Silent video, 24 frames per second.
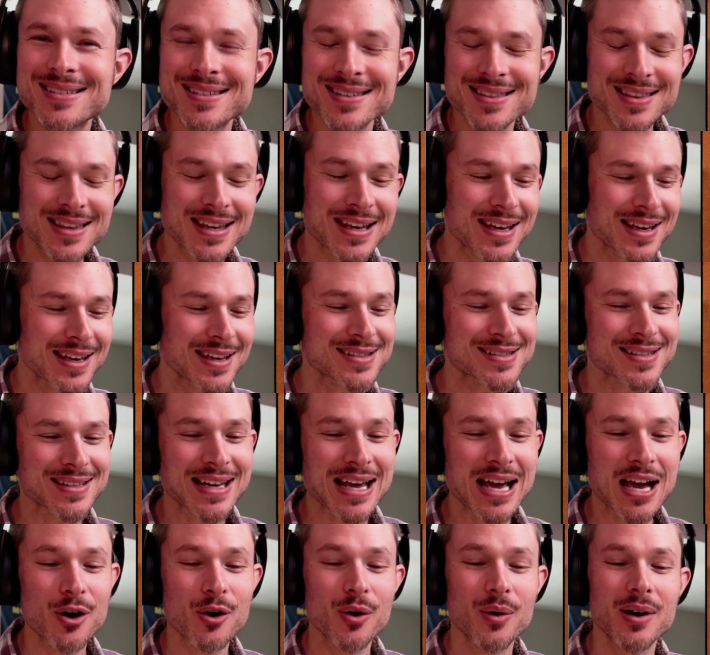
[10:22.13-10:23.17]
to things and
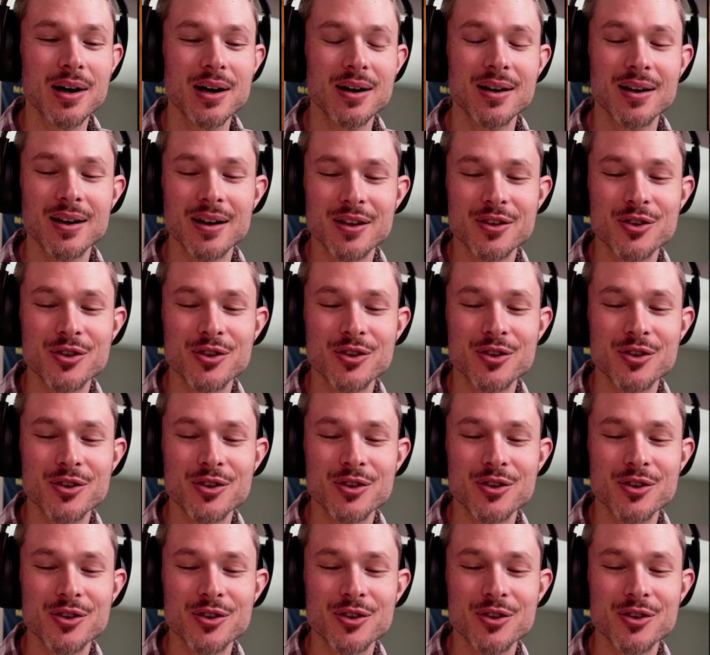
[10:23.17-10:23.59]
how